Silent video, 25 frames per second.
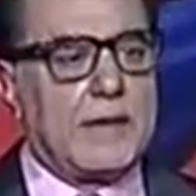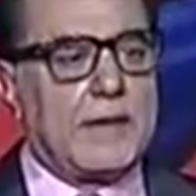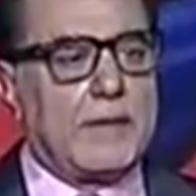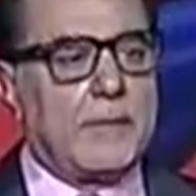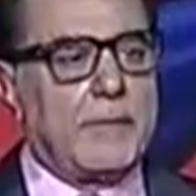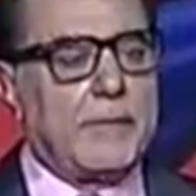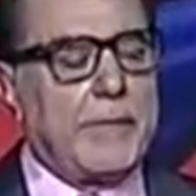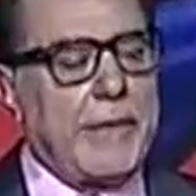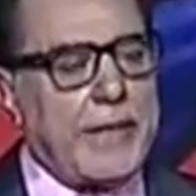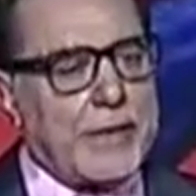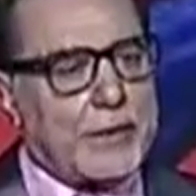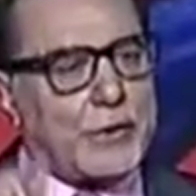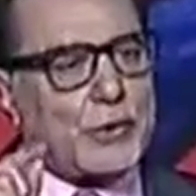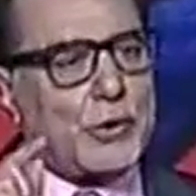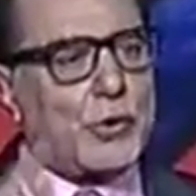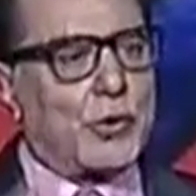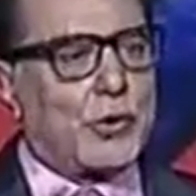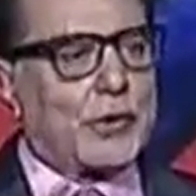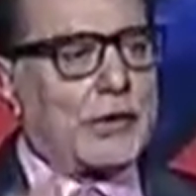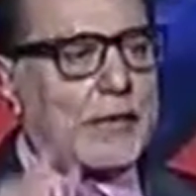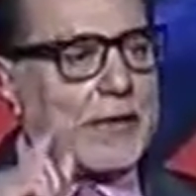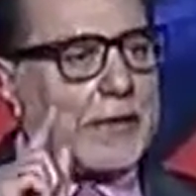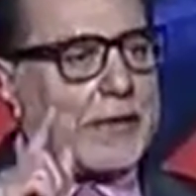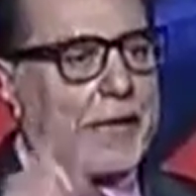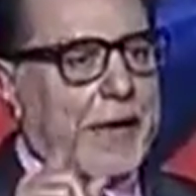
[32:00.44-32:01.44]
Make
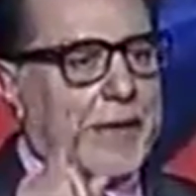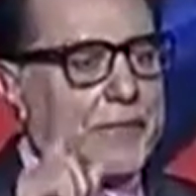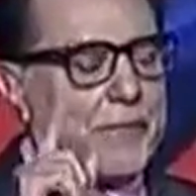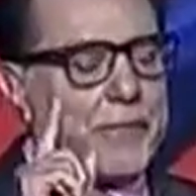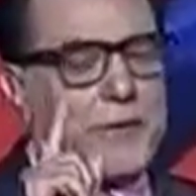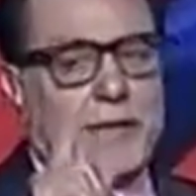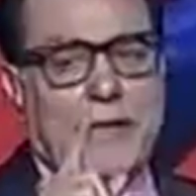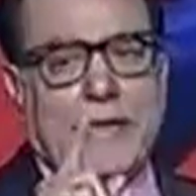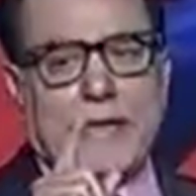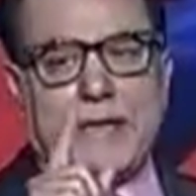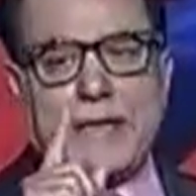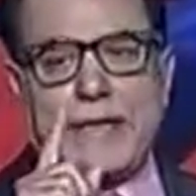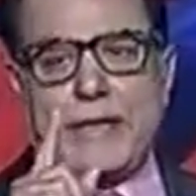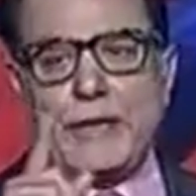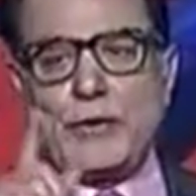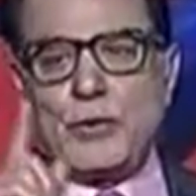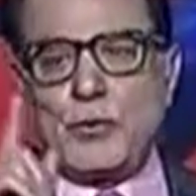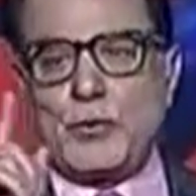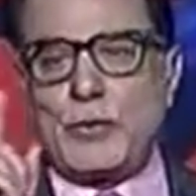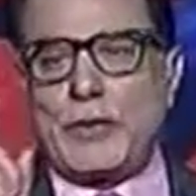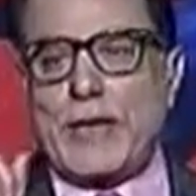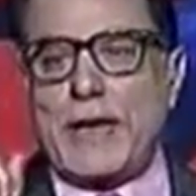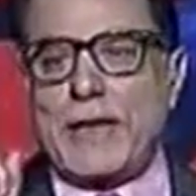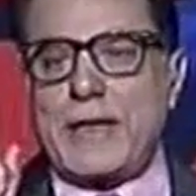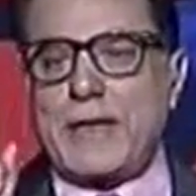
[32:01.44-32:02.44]
sure that every day
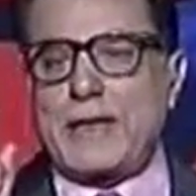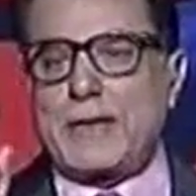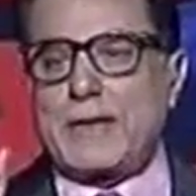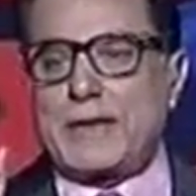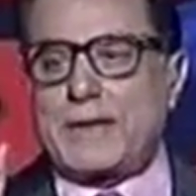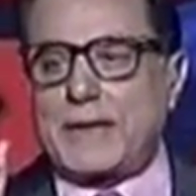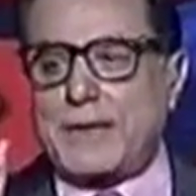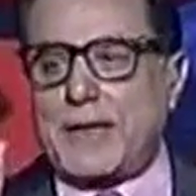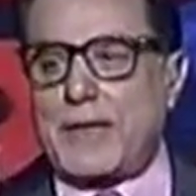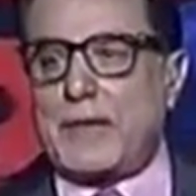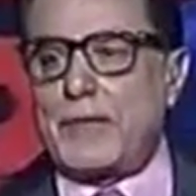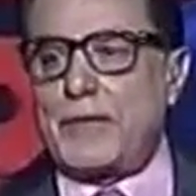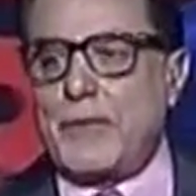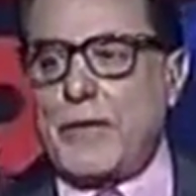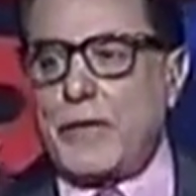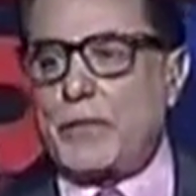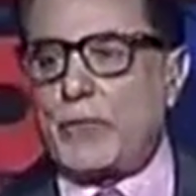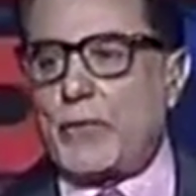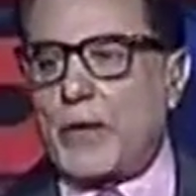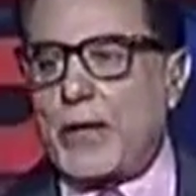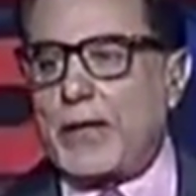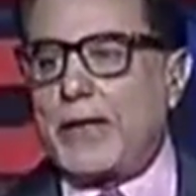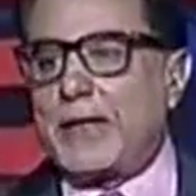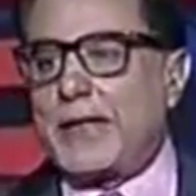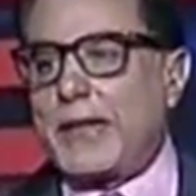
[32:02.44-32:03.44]
you get convey
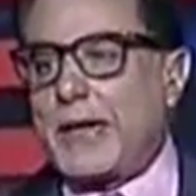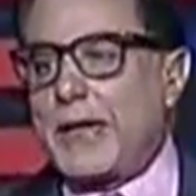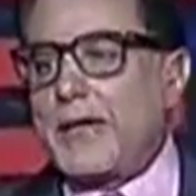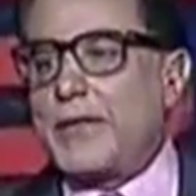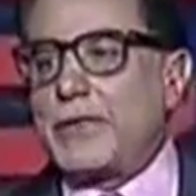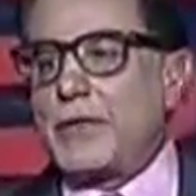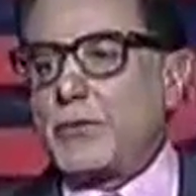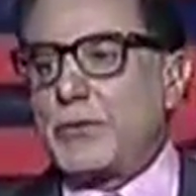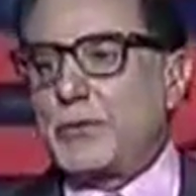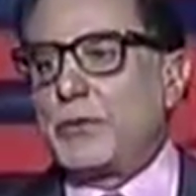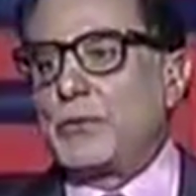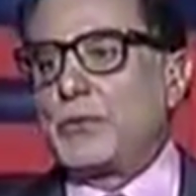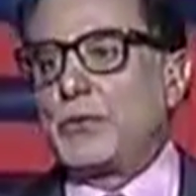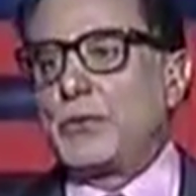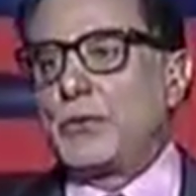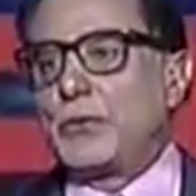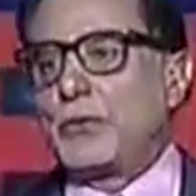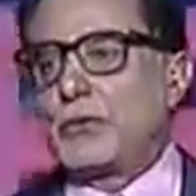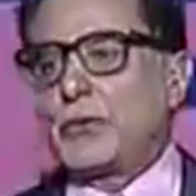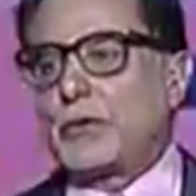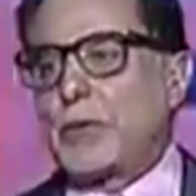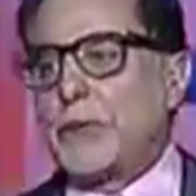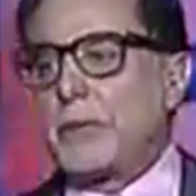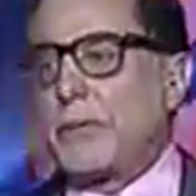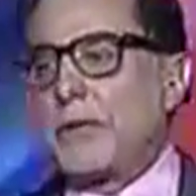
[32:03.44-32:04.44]
one gratitude
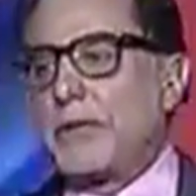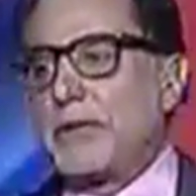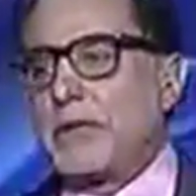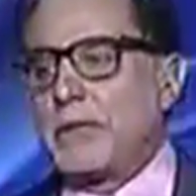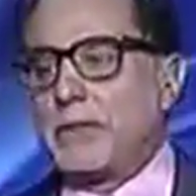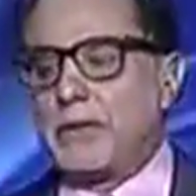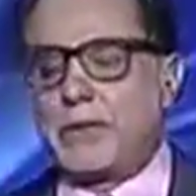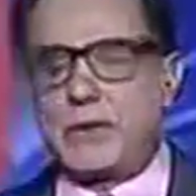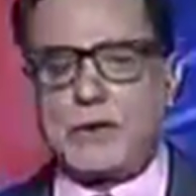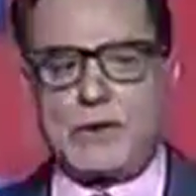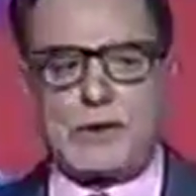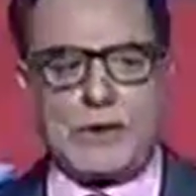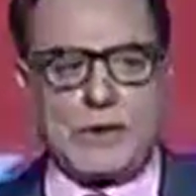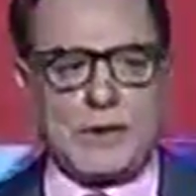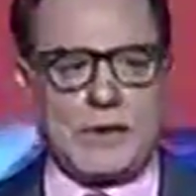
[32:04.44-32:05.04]
to somebody or the